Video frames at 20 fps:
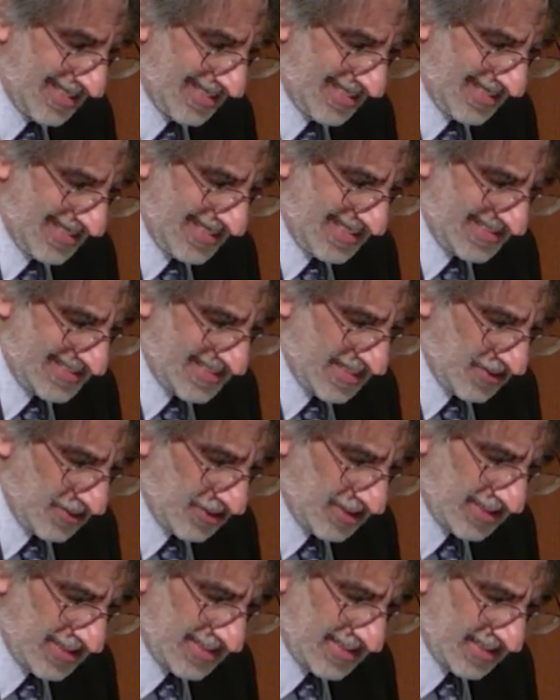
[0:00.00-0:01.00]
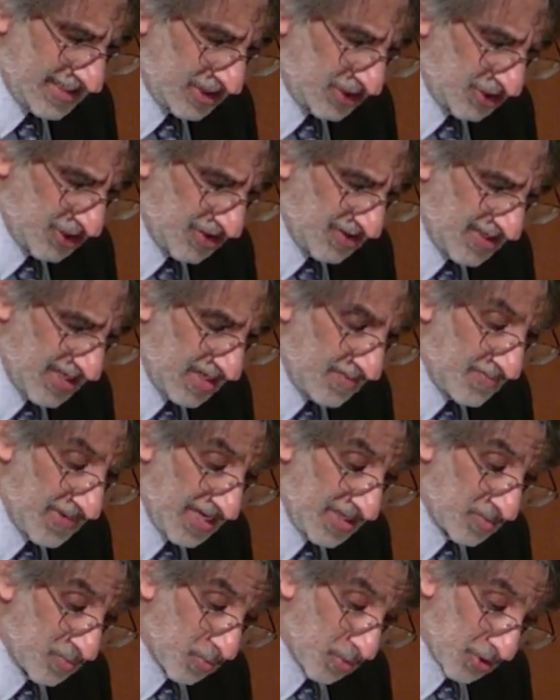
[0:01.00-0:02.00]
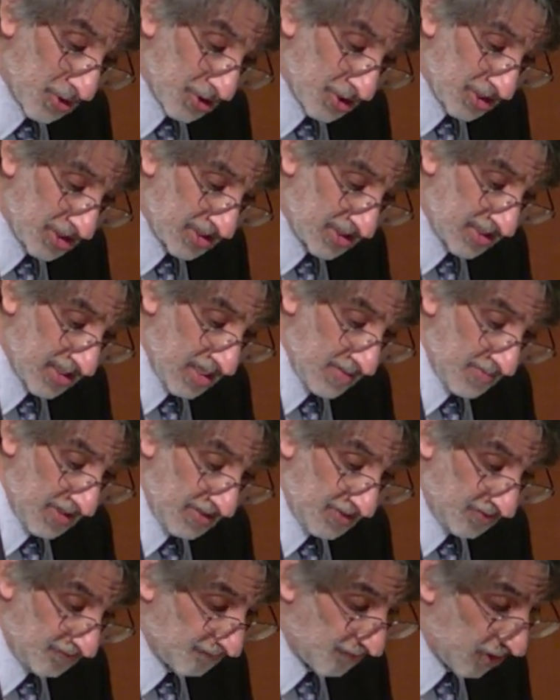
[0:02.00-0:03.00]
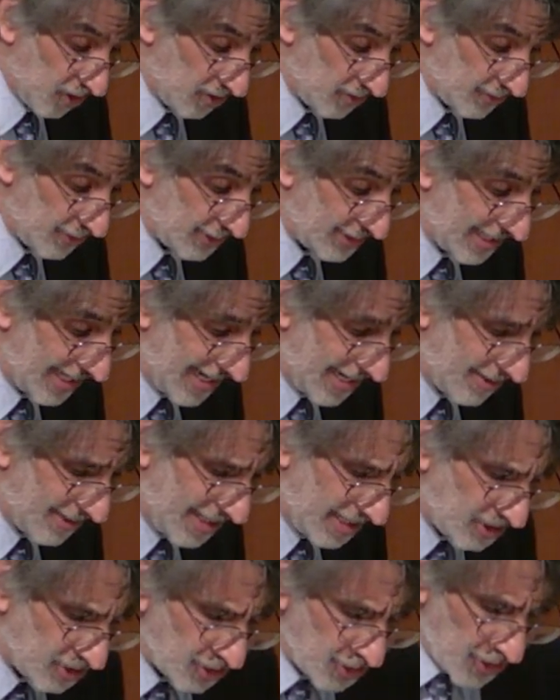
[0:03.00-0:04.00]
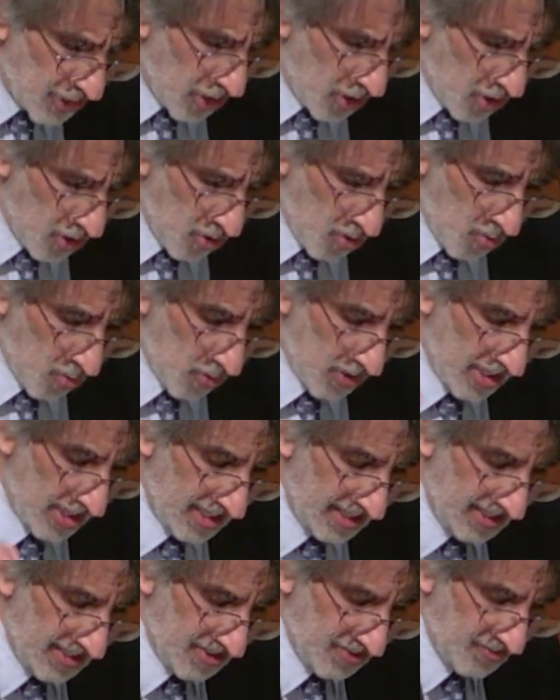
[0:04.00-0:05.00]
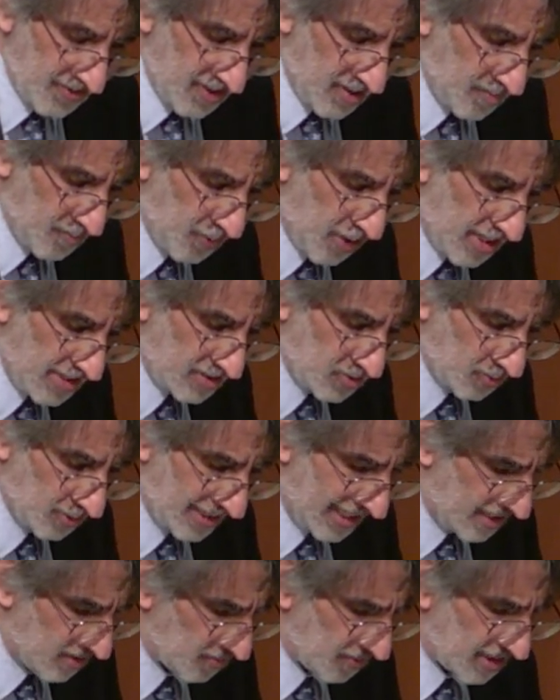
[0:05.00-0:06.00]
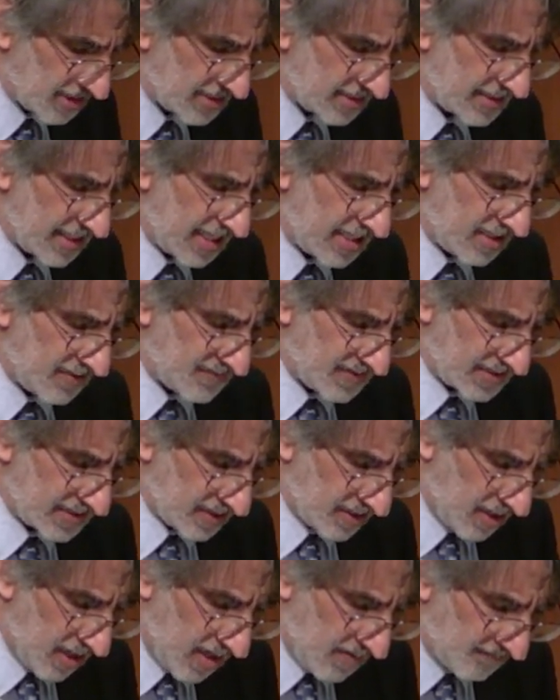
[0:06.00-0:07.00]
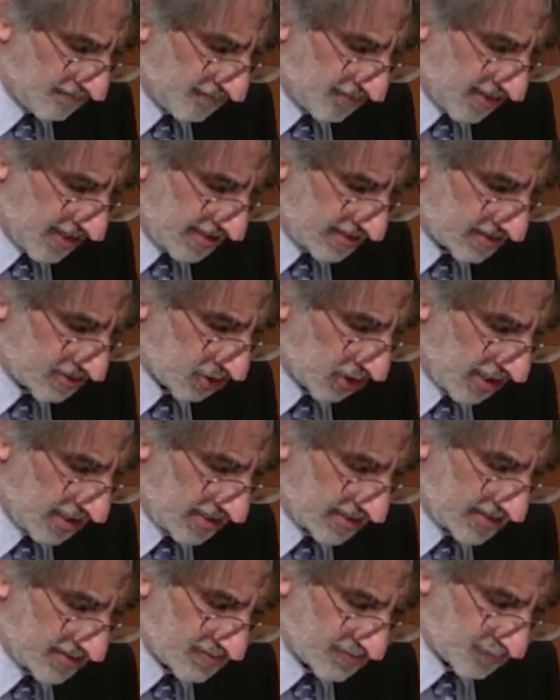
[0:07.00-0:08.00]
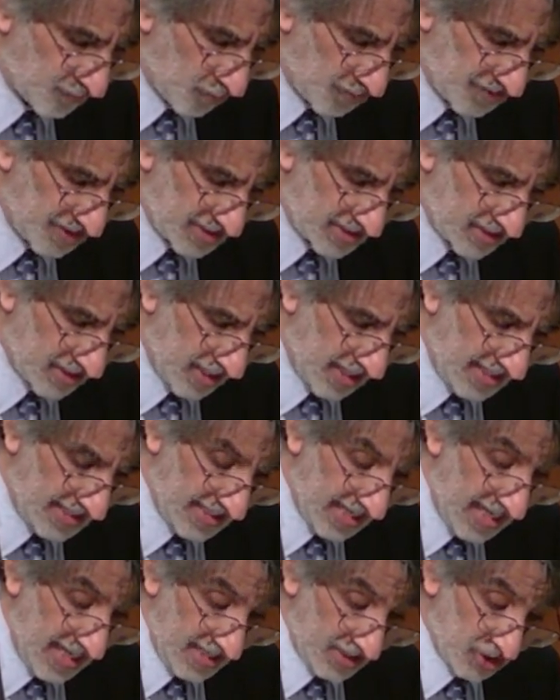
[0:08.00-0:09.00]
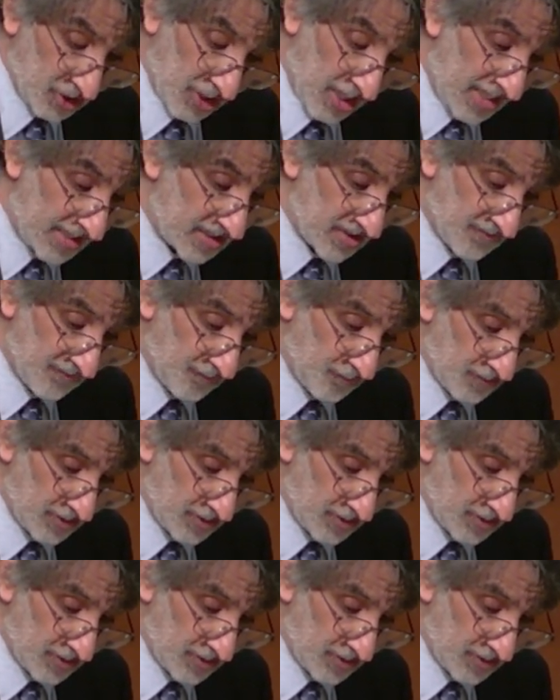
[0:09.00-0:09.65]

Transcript: Is their condition then made worse by their falling into our hands? No! Here they are brought into a land where the sun of Islam gives forth its light and shines in full